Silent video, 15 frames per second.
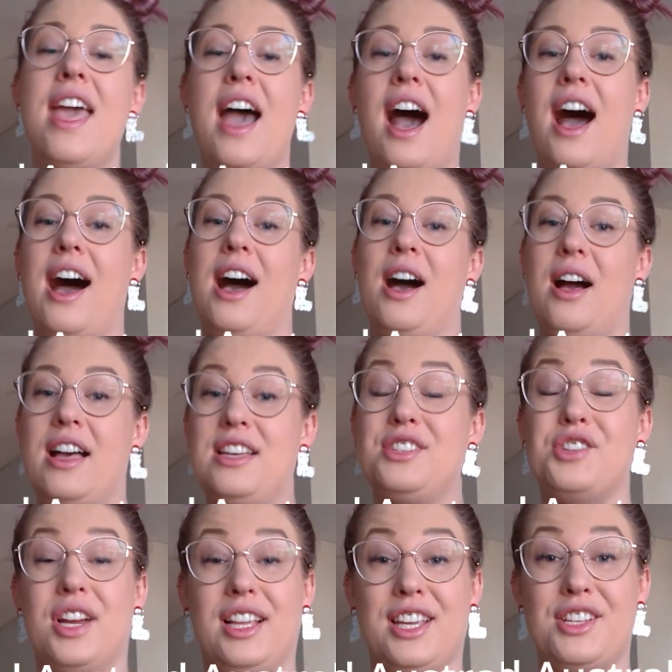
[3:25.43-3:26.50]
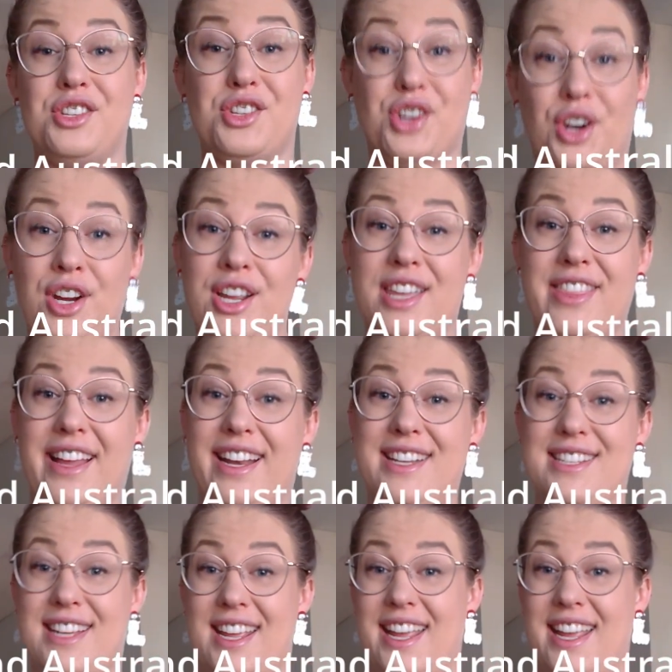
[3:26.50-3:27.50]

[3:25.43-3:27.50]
uh, Australians joke that is